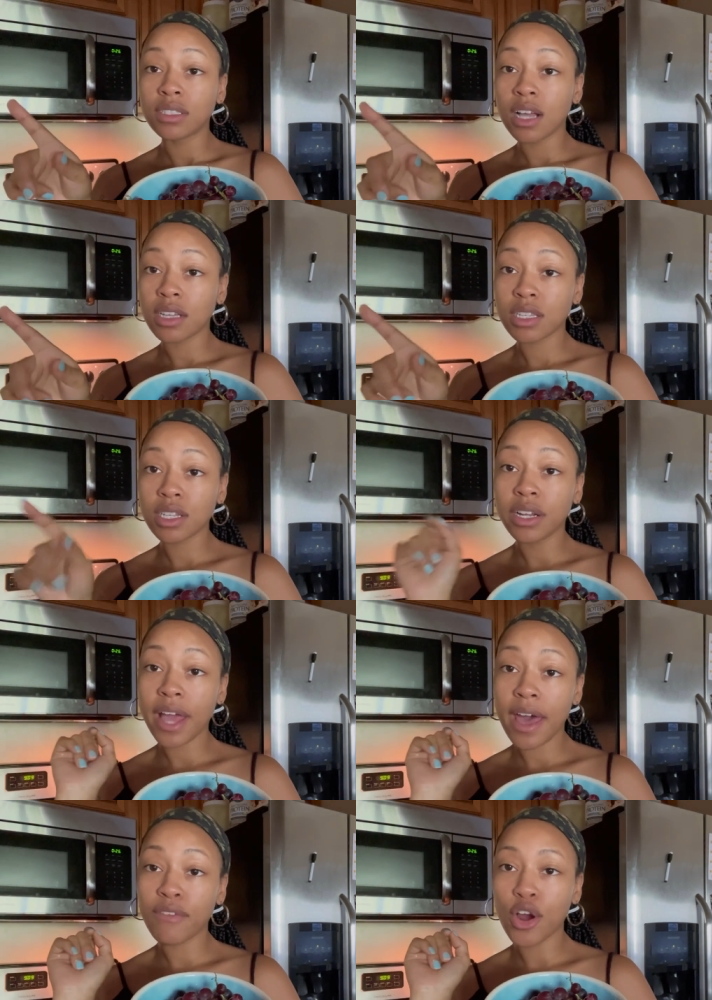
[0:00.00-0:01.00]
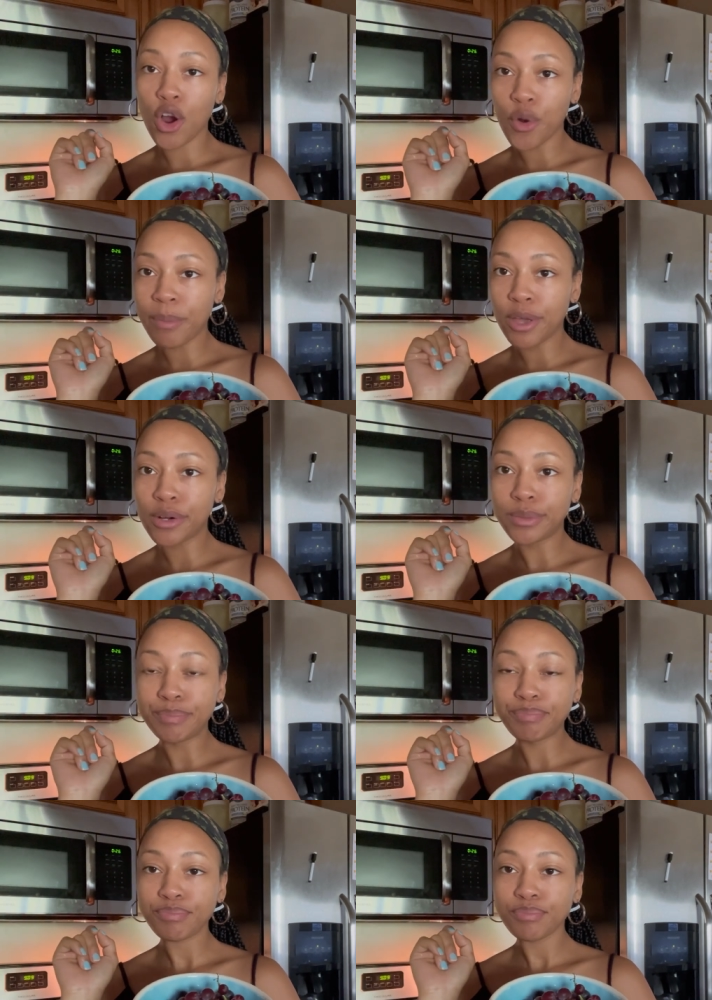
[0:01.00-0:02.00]
Dawson's gonna have her oatmeal,
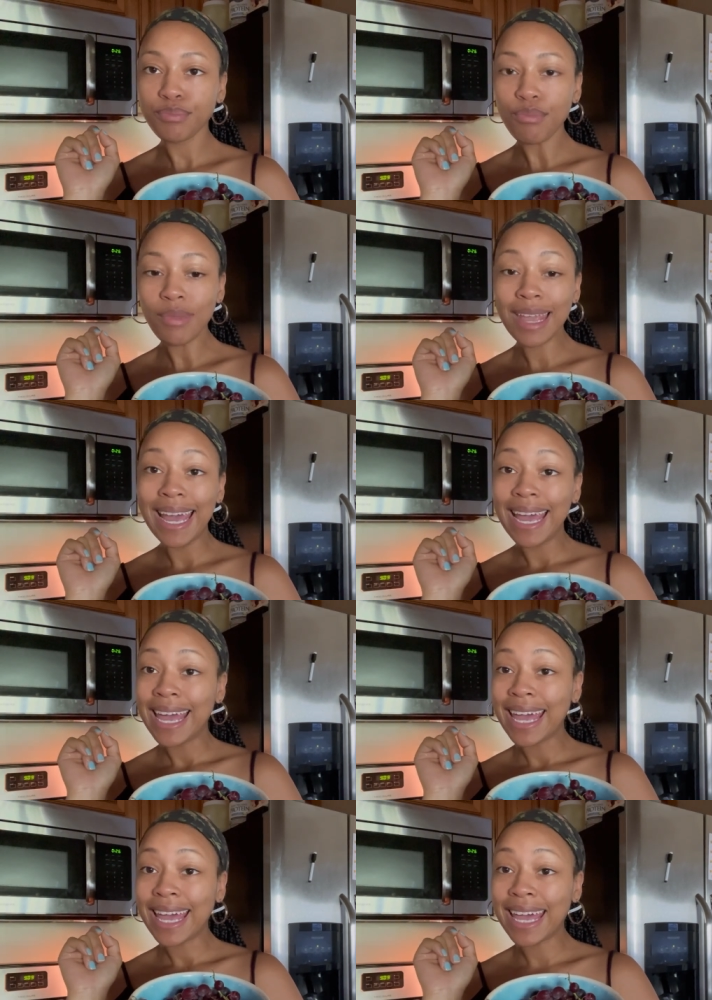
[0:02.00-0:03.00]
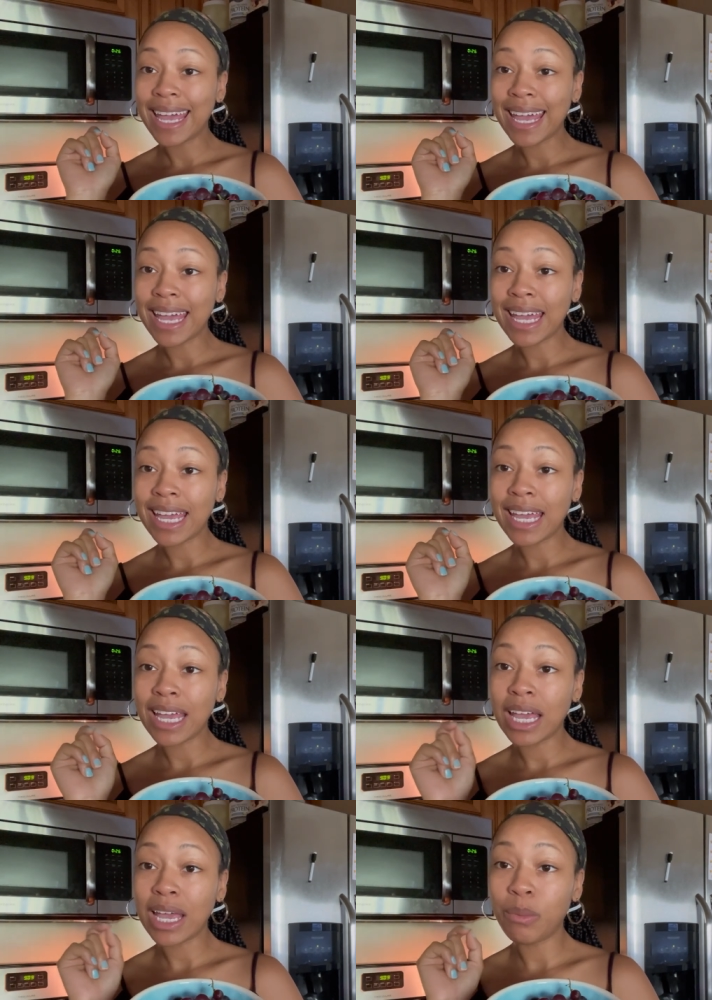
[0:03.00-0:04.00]

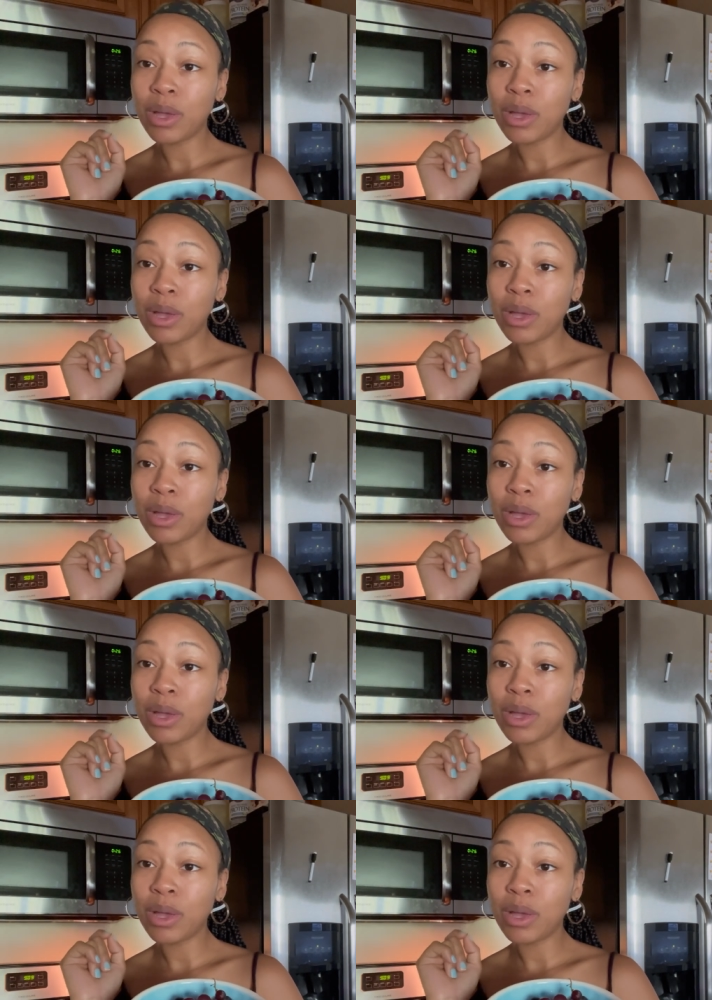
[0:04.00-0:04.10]
and we're